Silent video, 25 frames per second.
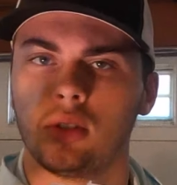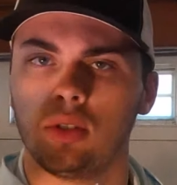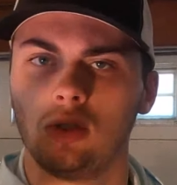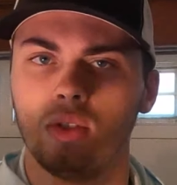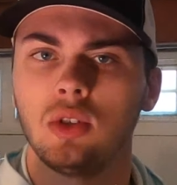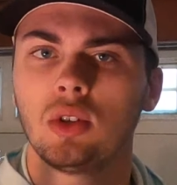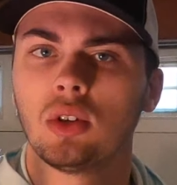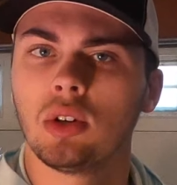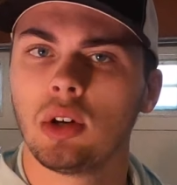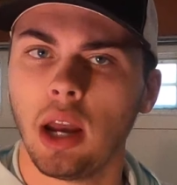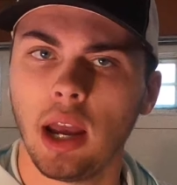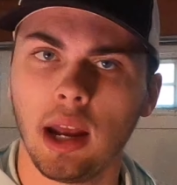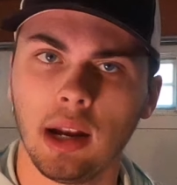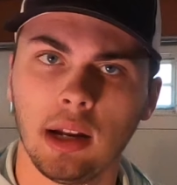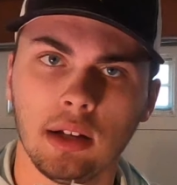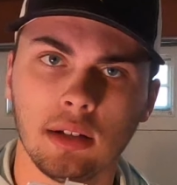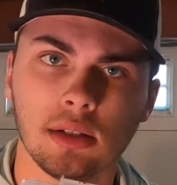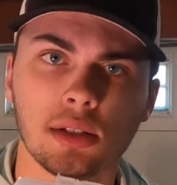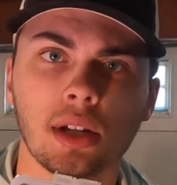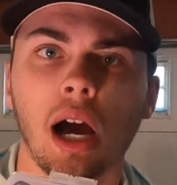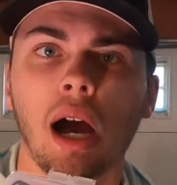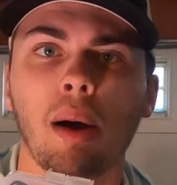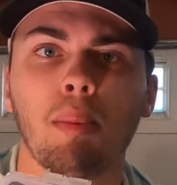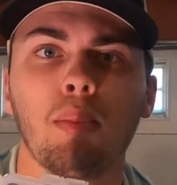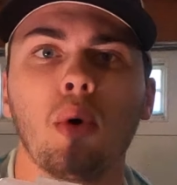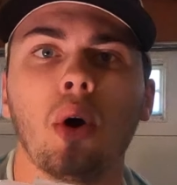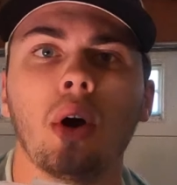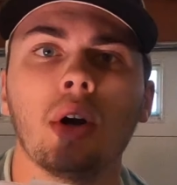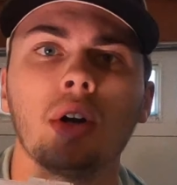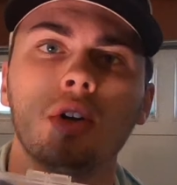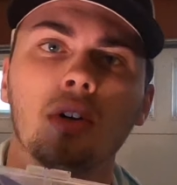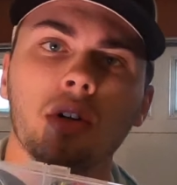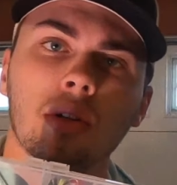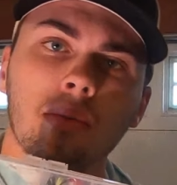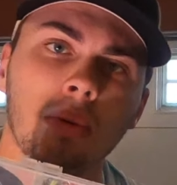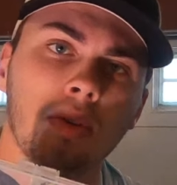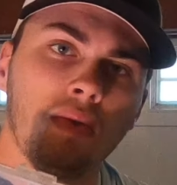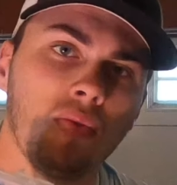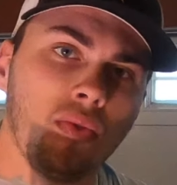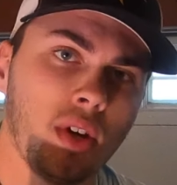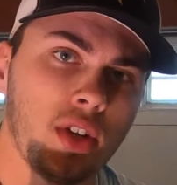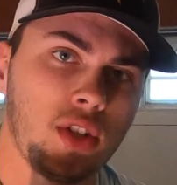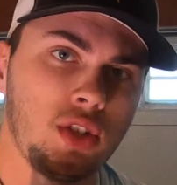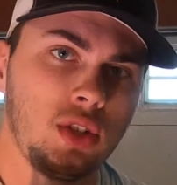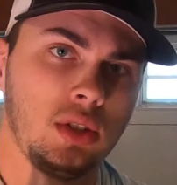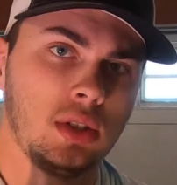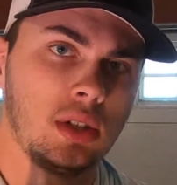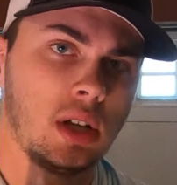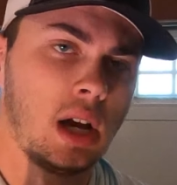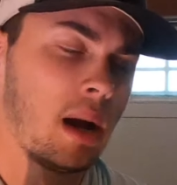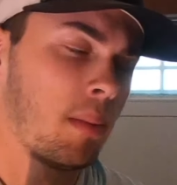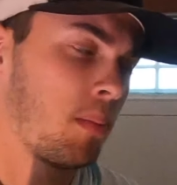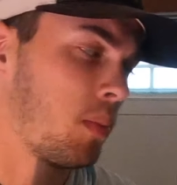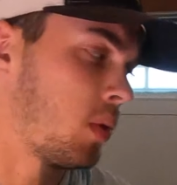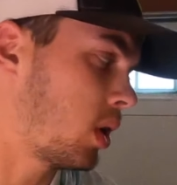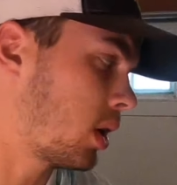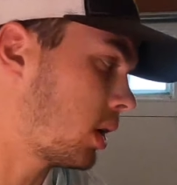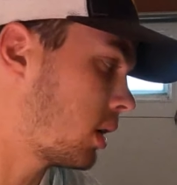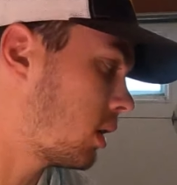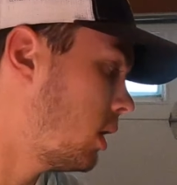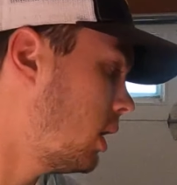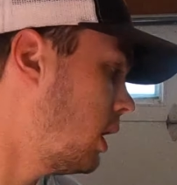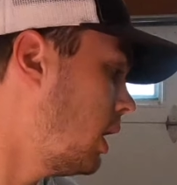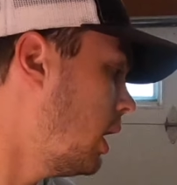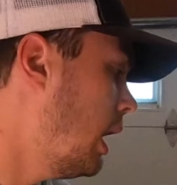because you're hitting topwater, you're going to be fishing topwater.